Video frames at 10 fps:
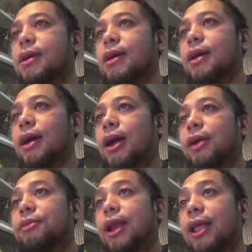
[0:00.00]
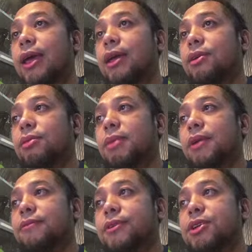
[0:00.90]
I rely on my
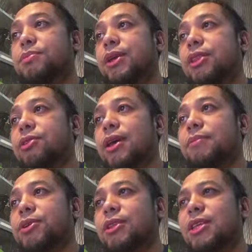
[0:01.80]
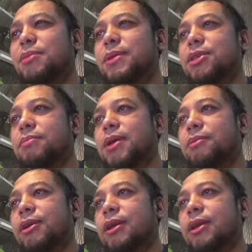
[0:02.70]
first brain to capture tidbits of memory.
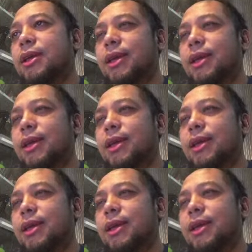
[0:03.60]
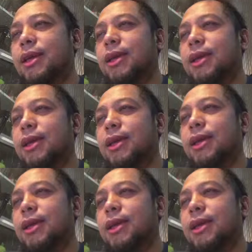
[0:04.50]
It has worked for me before.